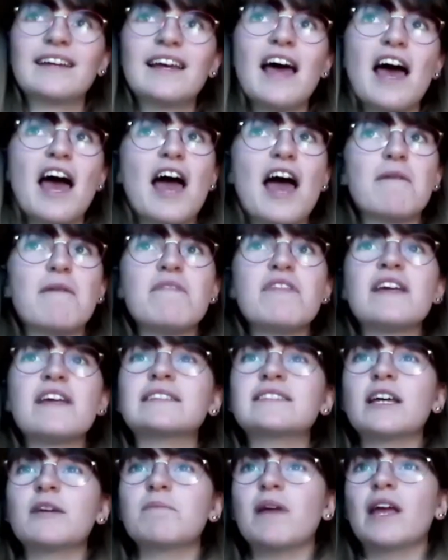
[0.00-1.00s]
Um,
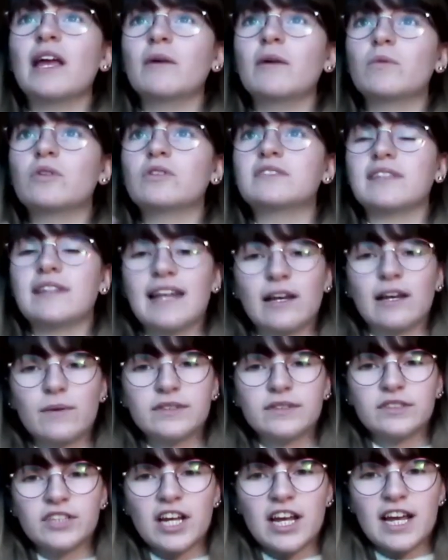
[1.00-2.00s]
things like Pete Ward's
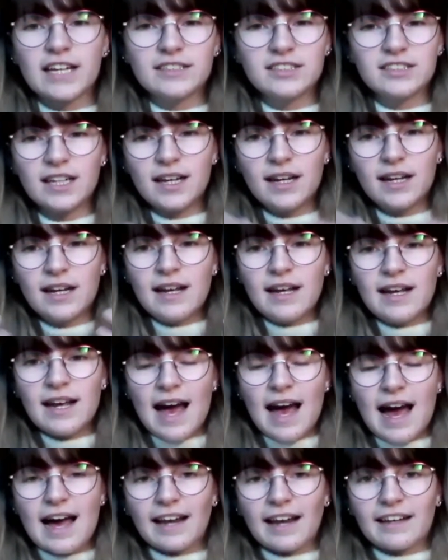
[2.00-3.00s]
Liquid Church
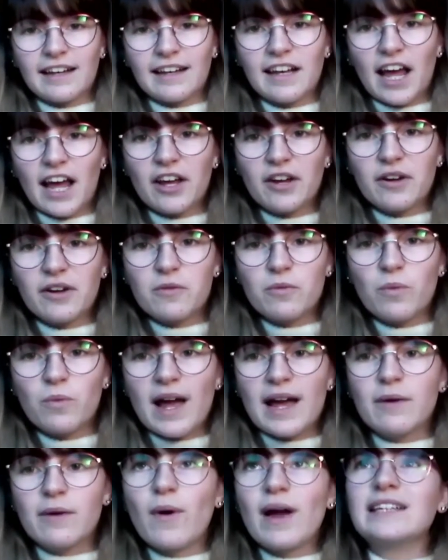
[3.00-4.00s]
and like
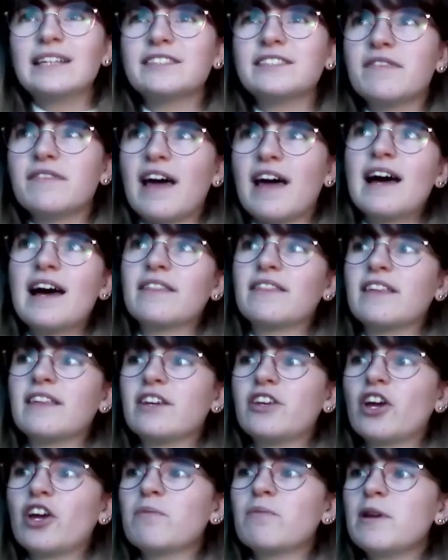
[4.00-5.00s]
way, ways of that,
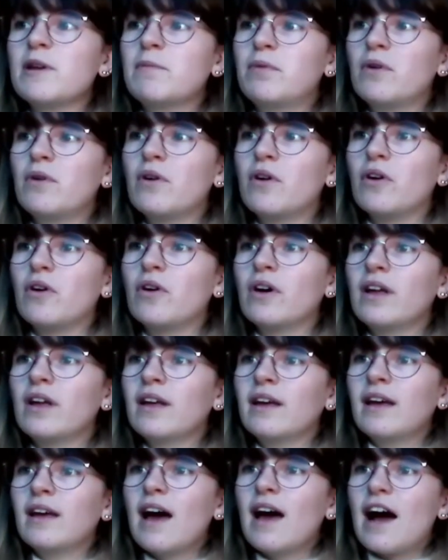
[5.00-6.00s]
that young people,
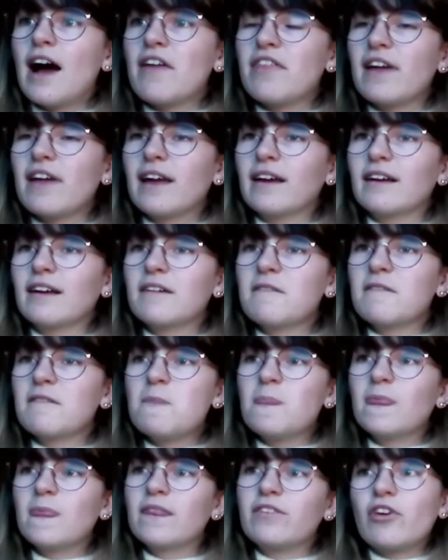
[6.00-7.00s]
I think,
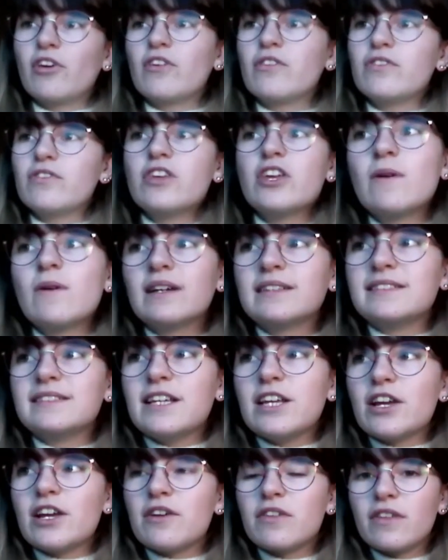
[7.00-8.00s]
so the URC
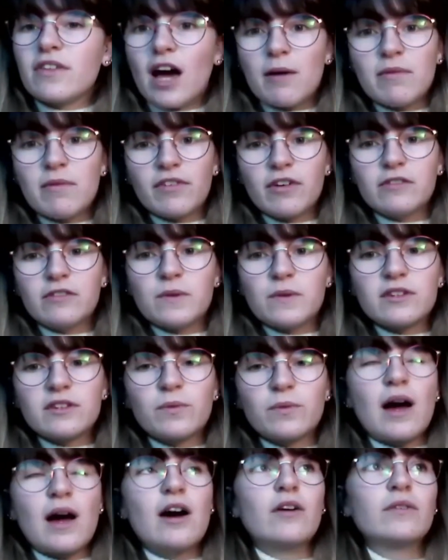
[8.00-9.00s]
youth that I'm involved with
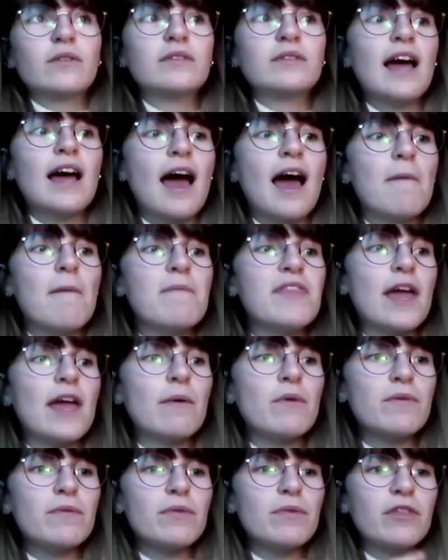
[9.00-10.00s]
as well, um, they
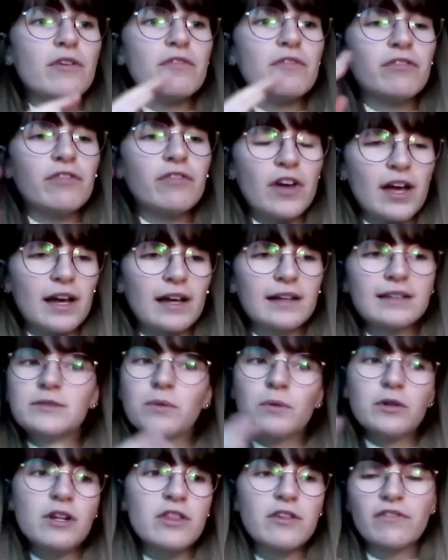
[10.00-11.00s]
were the first,
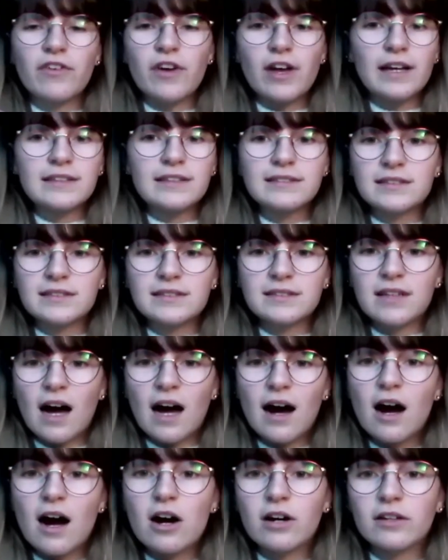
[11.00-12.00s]
one of the first to
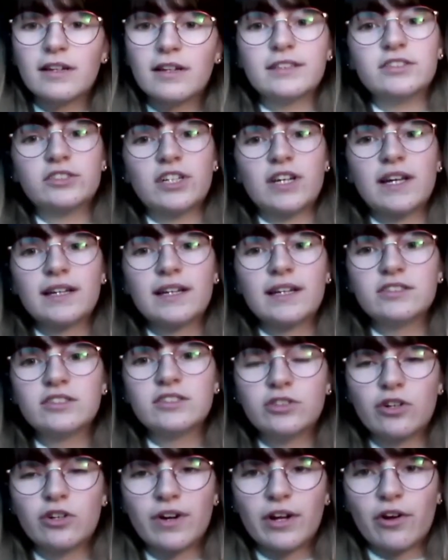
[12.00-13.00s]
start online church
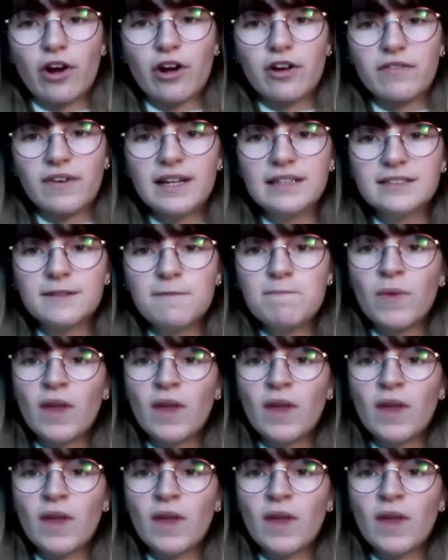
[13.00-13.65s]
during COVID.